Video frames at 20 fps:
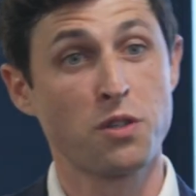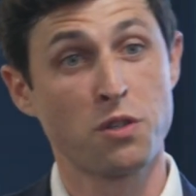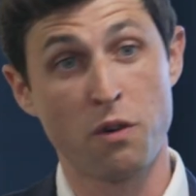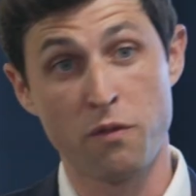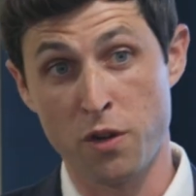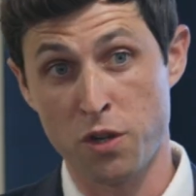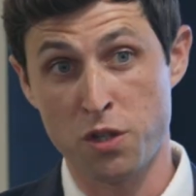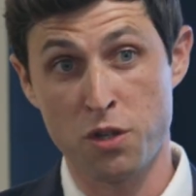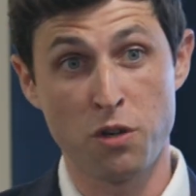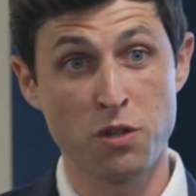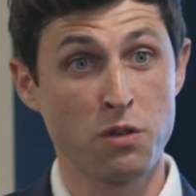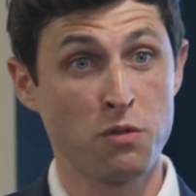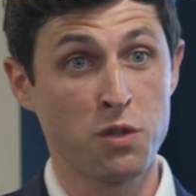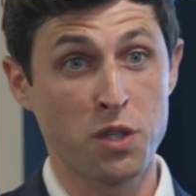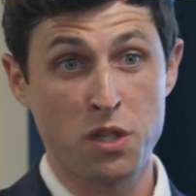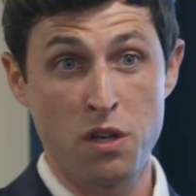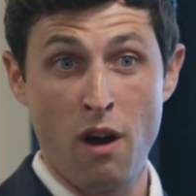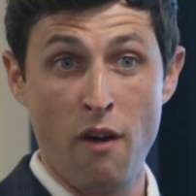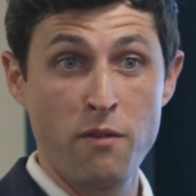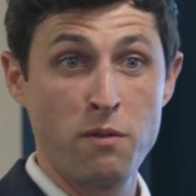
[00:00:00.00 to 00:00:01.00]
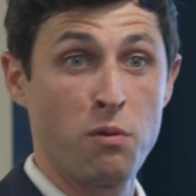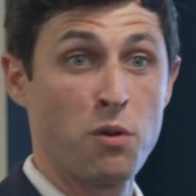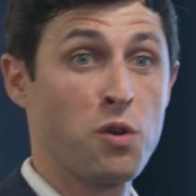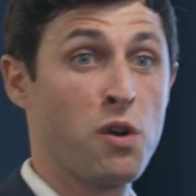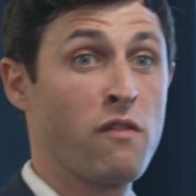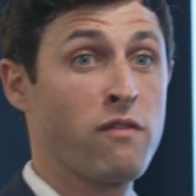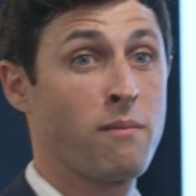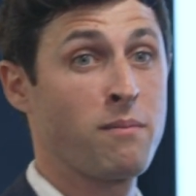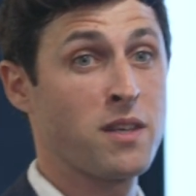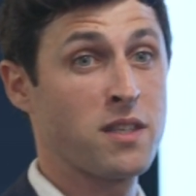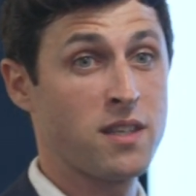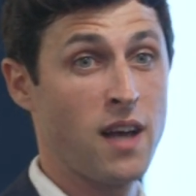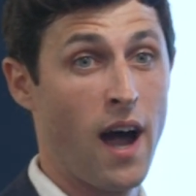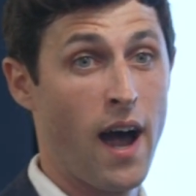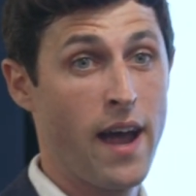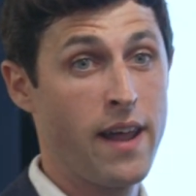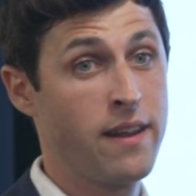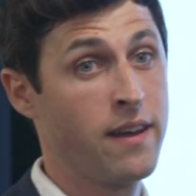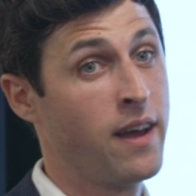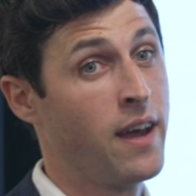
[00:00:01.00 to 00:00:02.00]
So if your surgeon was comfortable doing from the
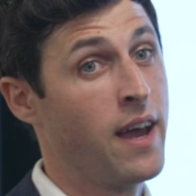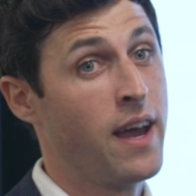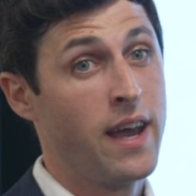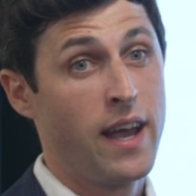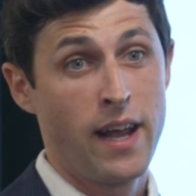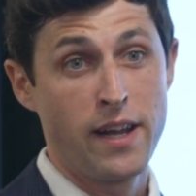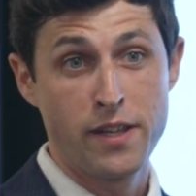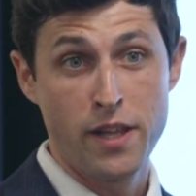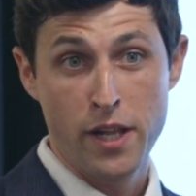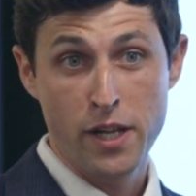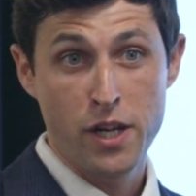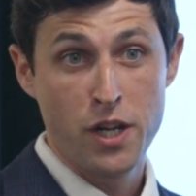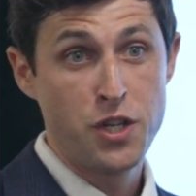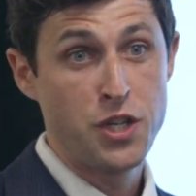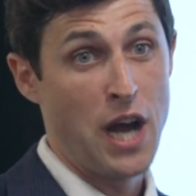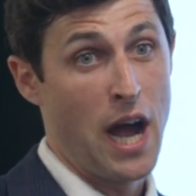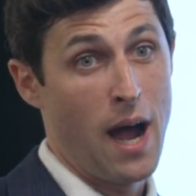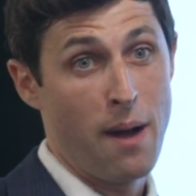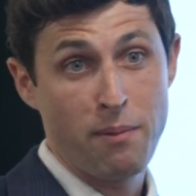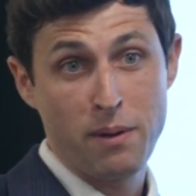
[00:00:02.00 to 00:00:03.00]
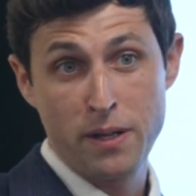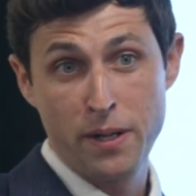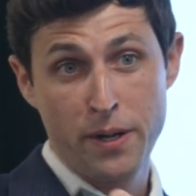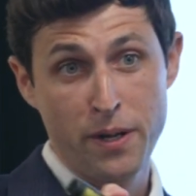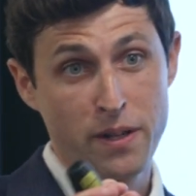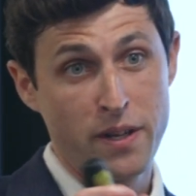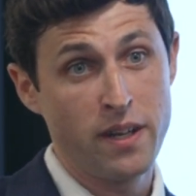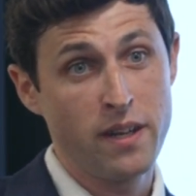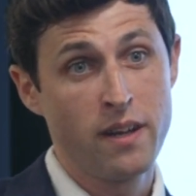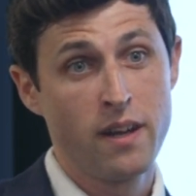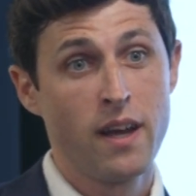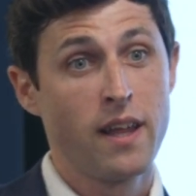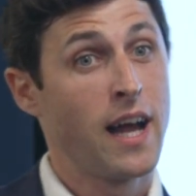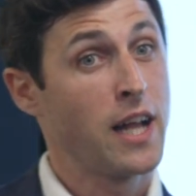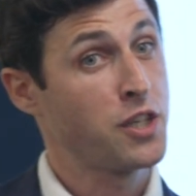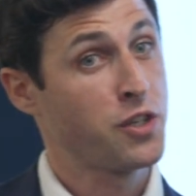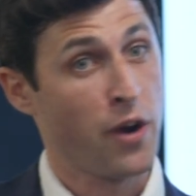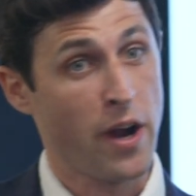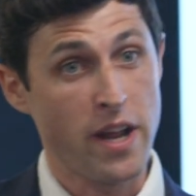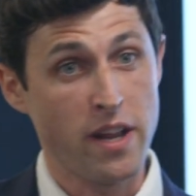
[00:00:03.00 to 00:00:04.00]
side, he did a good job, clearly,
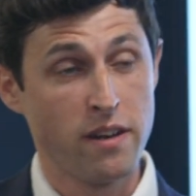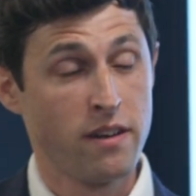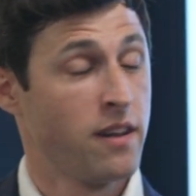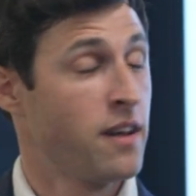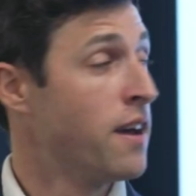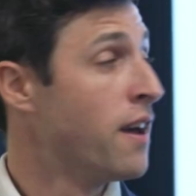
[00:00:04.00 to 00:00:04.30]
that's great.